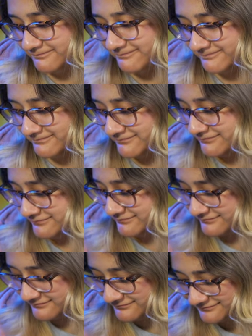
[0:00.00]

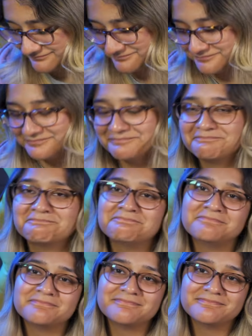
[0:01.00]

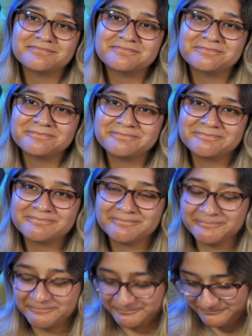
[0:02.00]

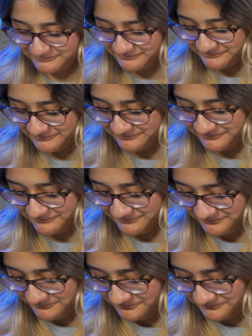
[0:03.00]

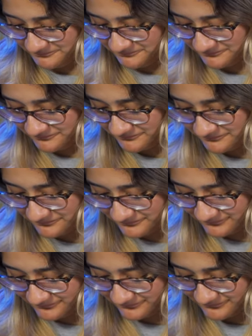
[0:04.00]

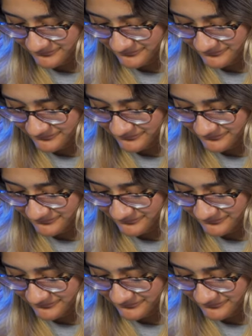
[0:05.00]
No words are spoken by the person on screen.